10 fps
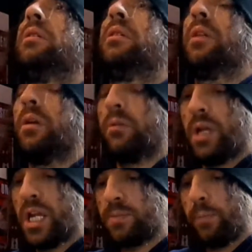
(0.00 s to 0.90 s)
you know,
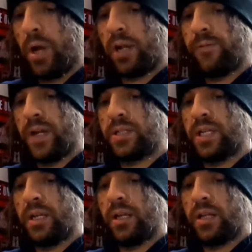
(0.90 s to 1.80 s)
here's my bike, fix
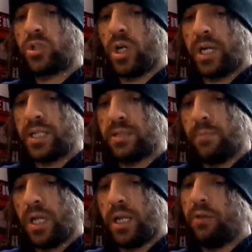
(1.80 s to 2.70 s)
it, chuck in some
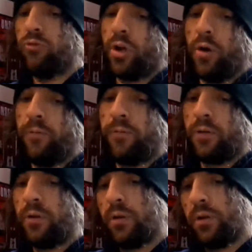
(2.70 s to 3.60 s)
money and run off?
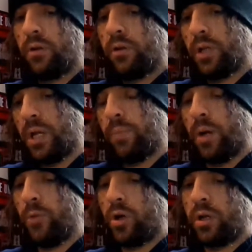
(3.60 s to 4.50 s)
Yeah, but
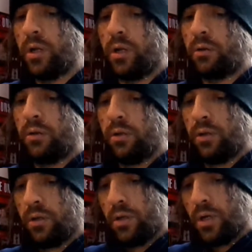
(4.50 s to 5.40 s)
I'm
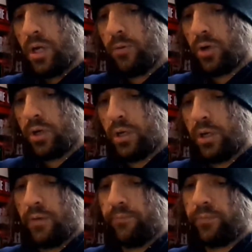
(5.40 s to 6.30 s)
not
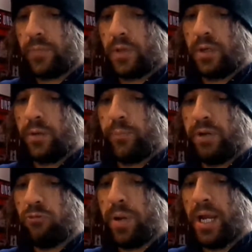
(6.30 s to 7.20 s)
gonna be
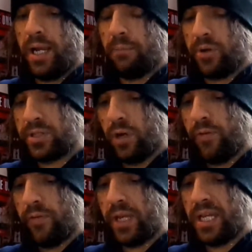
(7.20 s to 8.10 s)
repealing myself
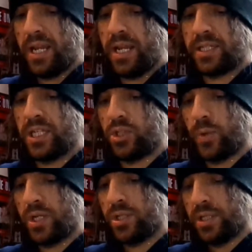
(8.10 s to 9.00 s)
of any ear
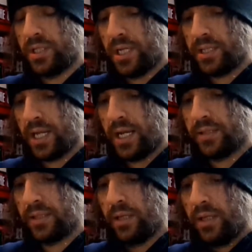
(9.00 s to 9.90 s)
situations in this
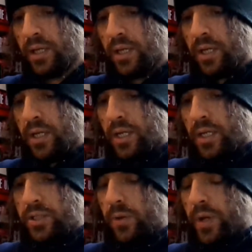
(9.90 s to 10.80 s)
case.
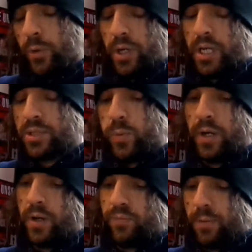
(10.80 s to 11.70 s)
So anyway, that's
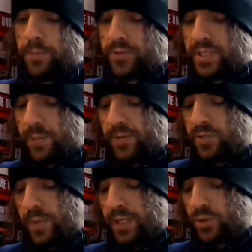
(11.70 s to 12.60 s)
one of the problems that's happened
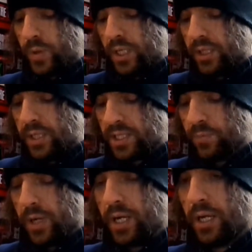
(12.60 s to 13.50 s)
to me this week. That's
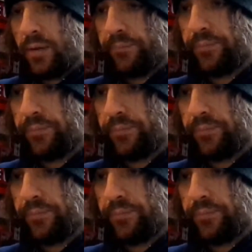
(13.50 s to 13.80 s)
my